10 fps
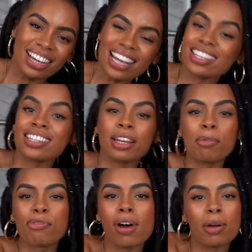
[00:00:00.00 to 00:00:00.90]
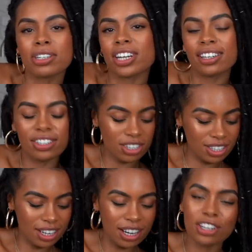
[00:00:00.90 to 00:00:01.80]
As I said before, I wish I could
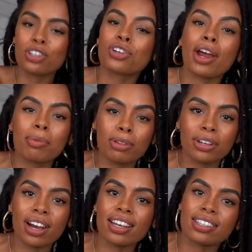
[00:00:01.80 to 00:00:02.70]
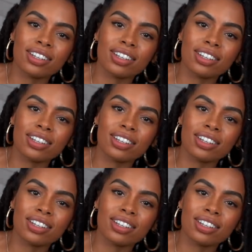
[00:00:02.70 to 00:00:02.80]
just share it with you guys,